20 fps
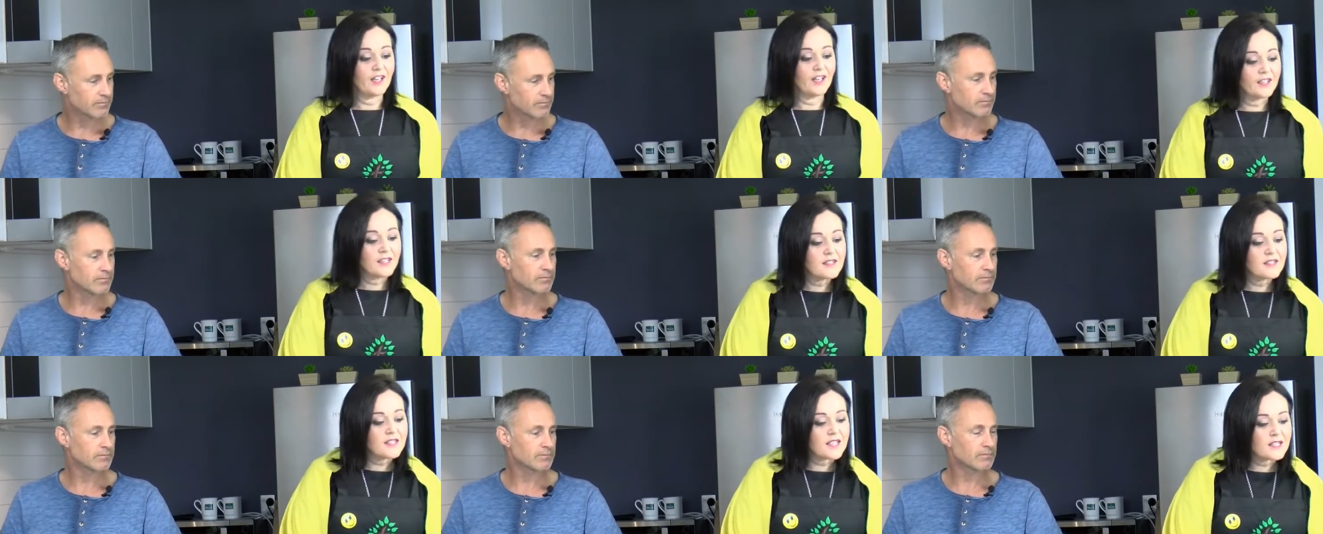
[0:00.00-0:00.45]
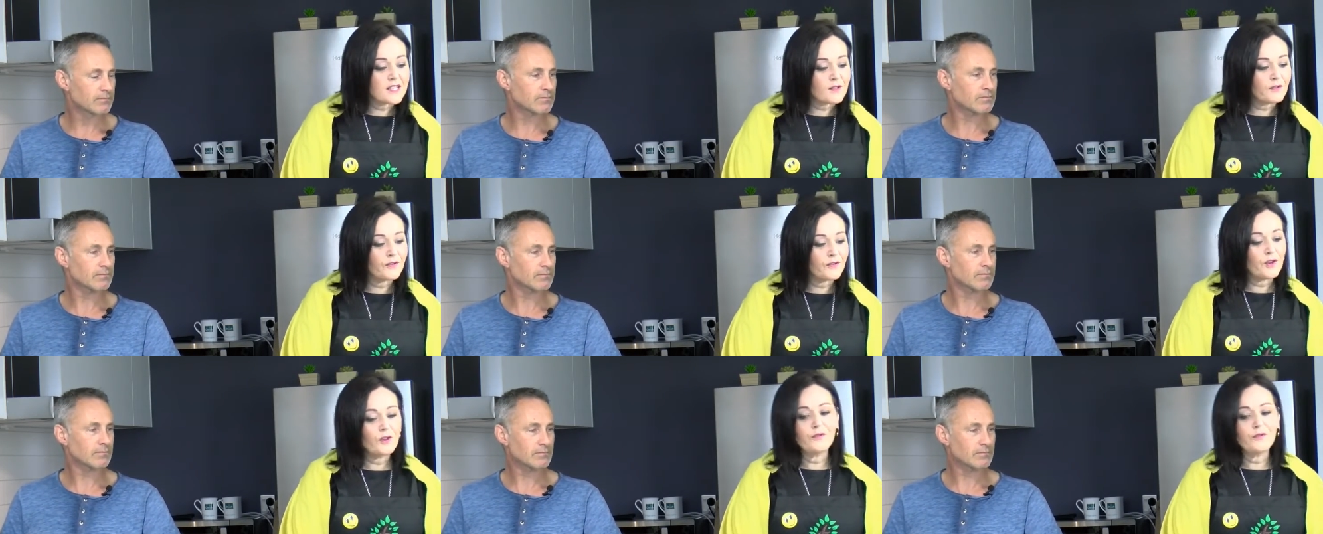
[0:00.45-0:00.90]
Speaker 1: and I can see there's
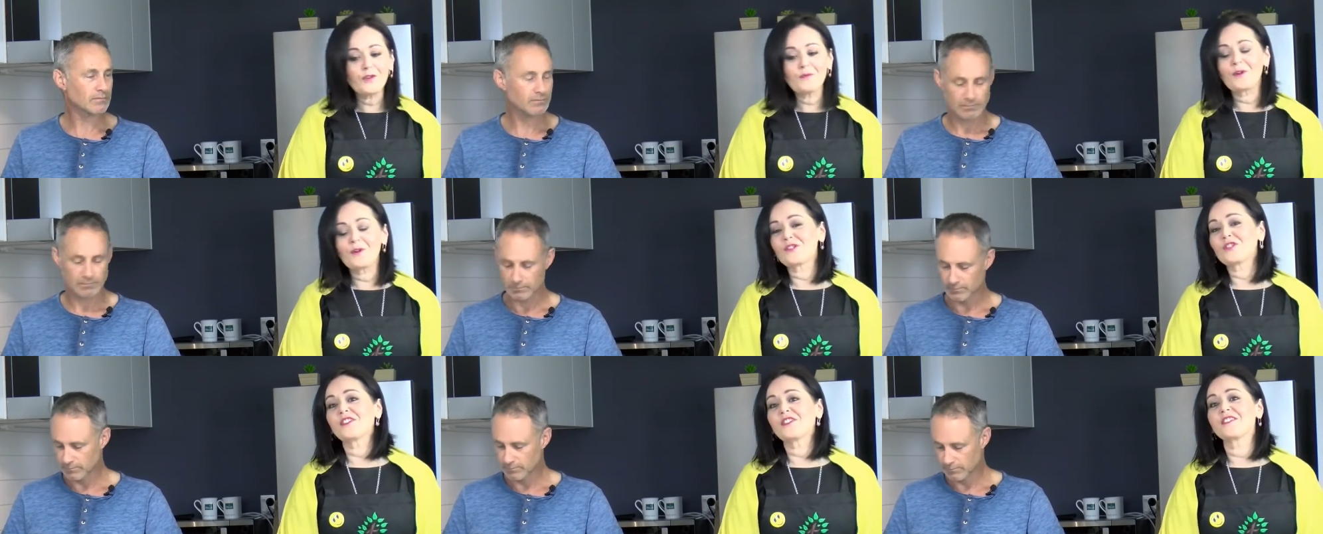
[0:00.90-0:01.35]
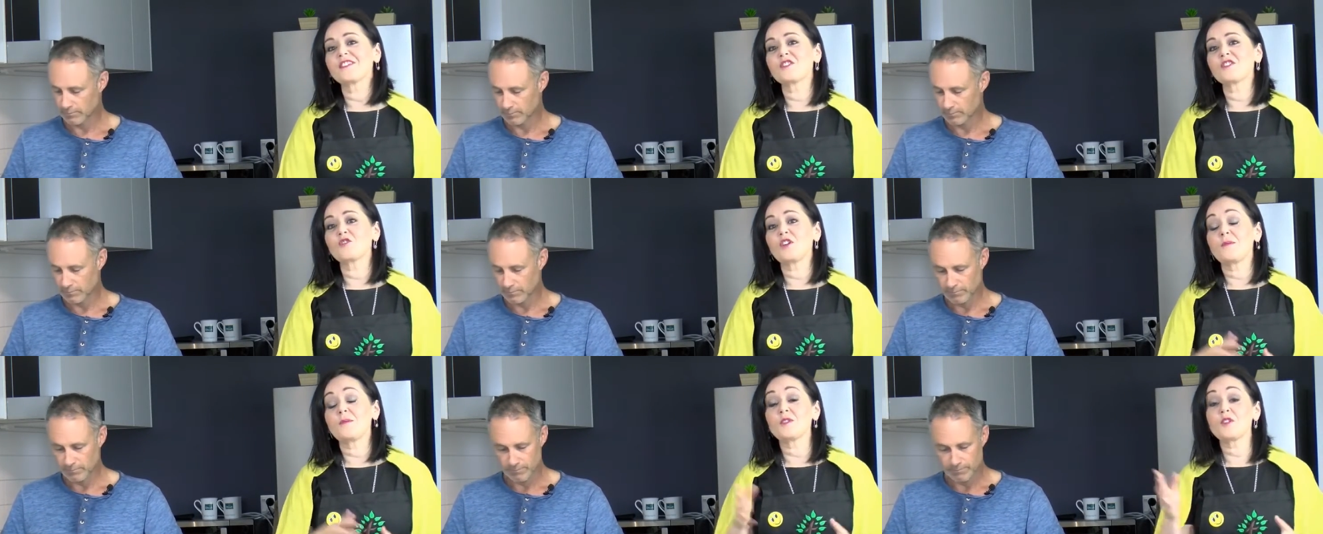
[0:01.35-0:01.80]
a few of you watching the
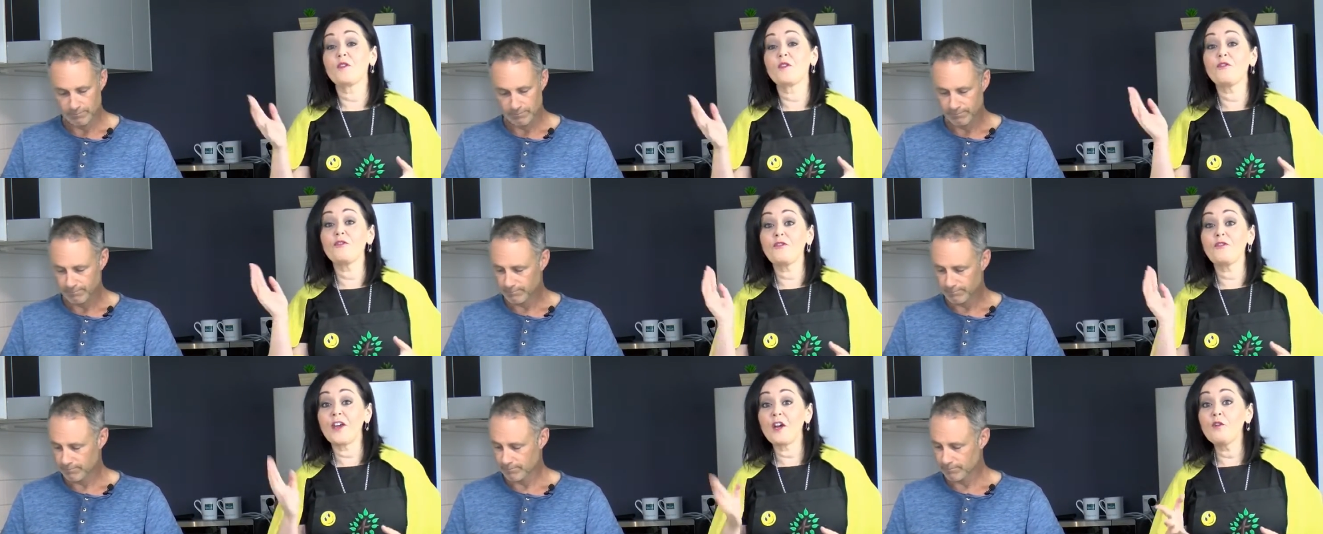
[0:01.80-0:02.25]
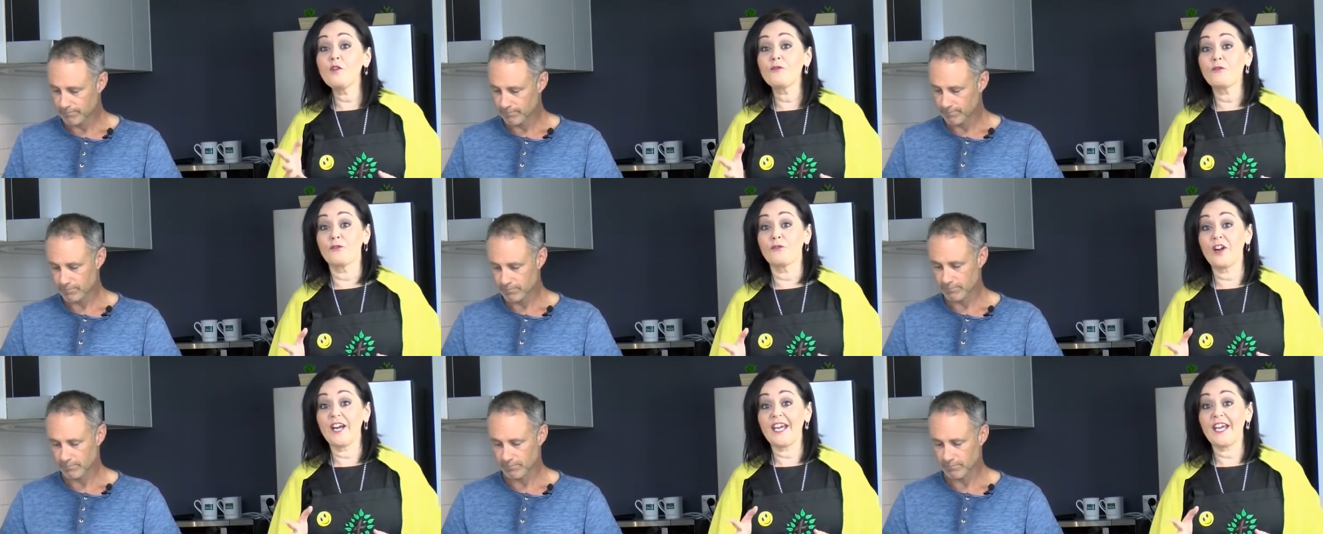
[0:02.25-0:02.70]
stream, so feel
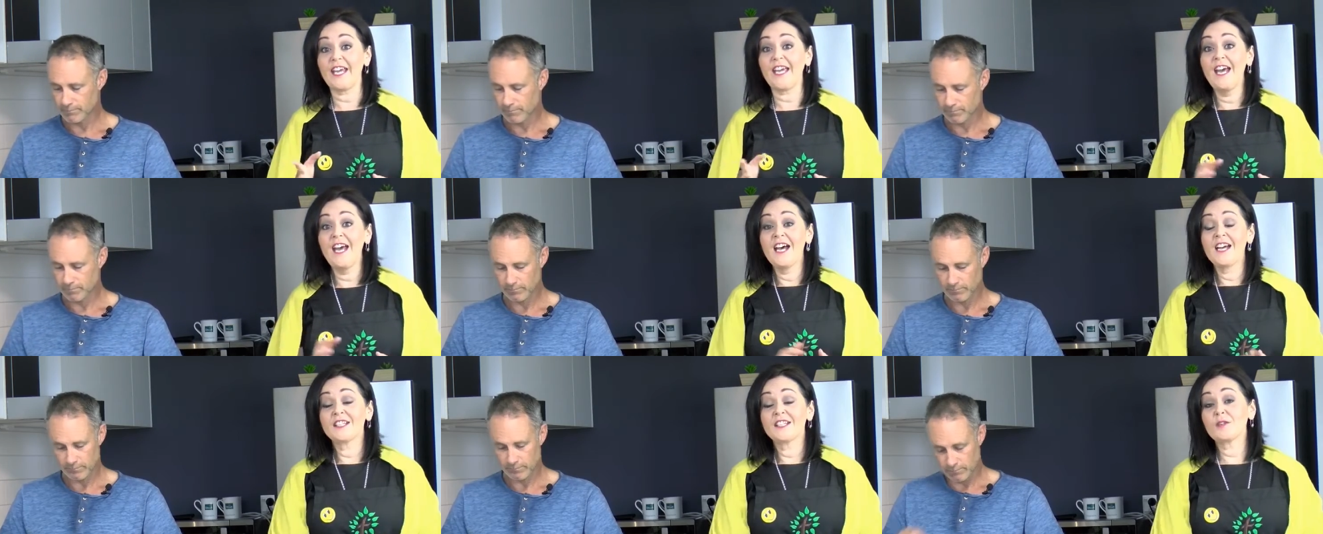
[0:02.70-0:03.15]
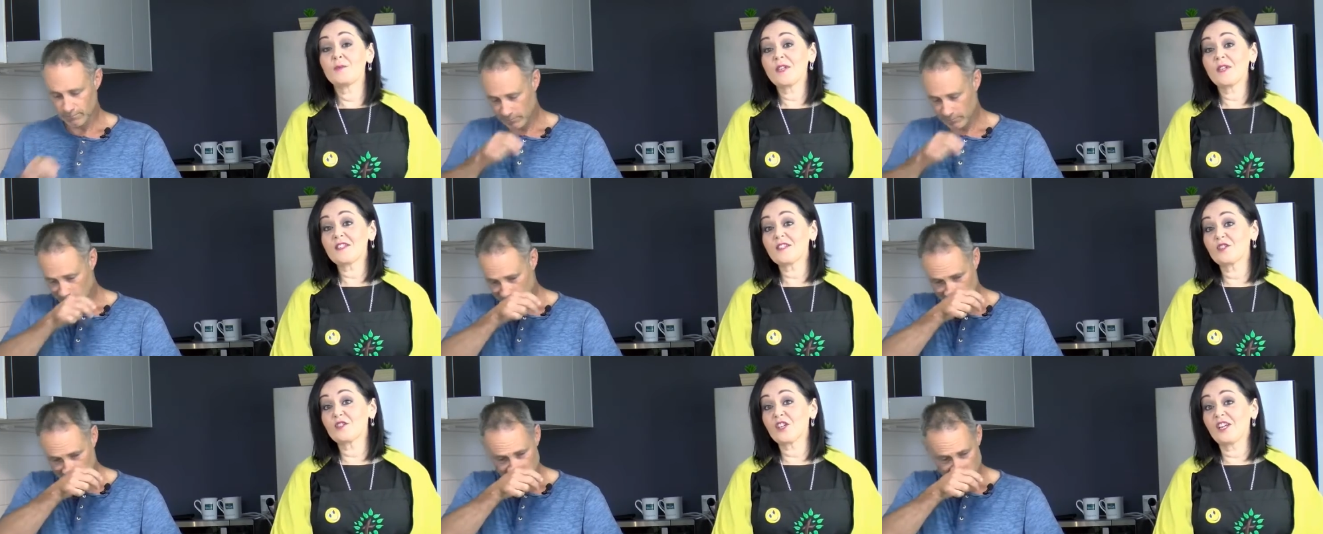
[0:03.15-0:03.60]
free to
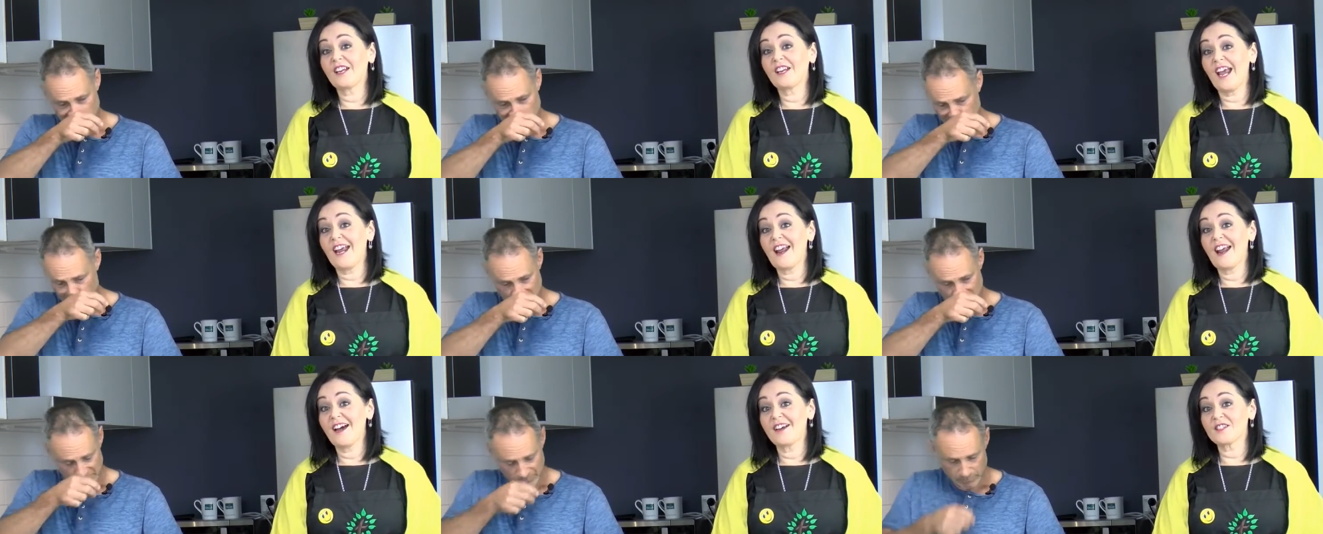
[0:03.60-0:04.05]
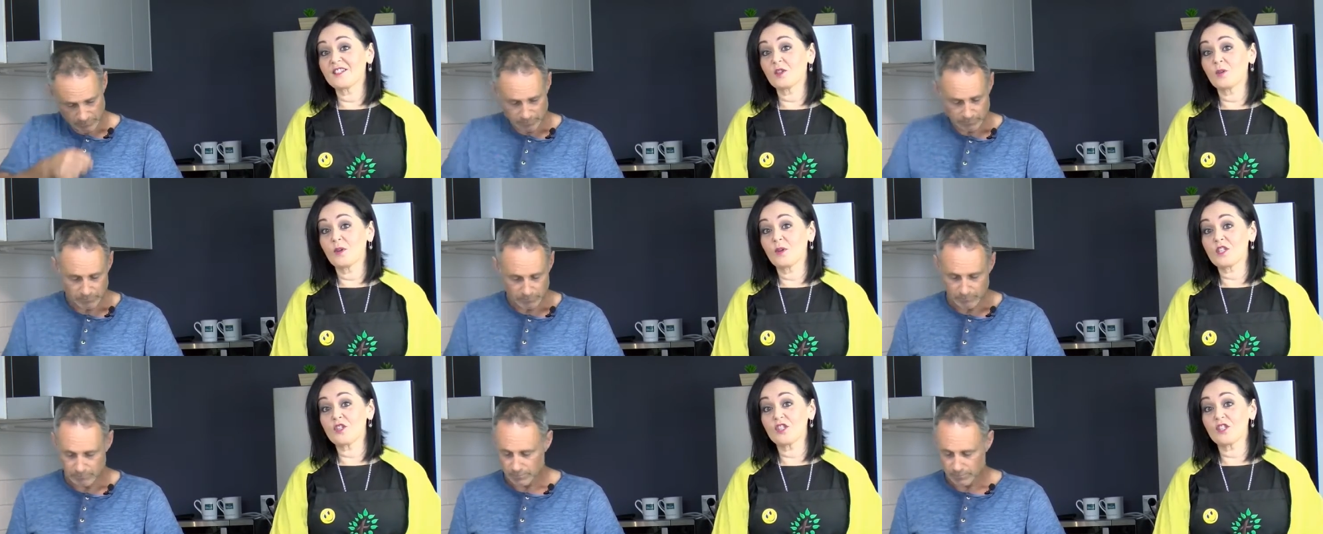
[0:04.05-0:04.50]
message in and ask
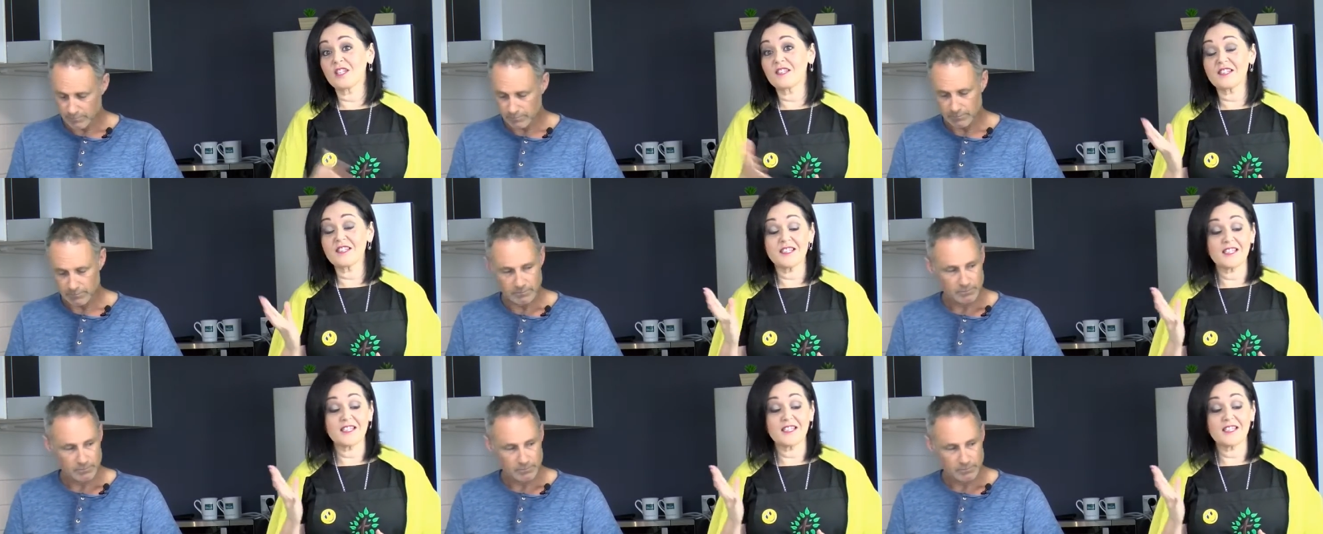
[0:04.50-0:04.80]
questions,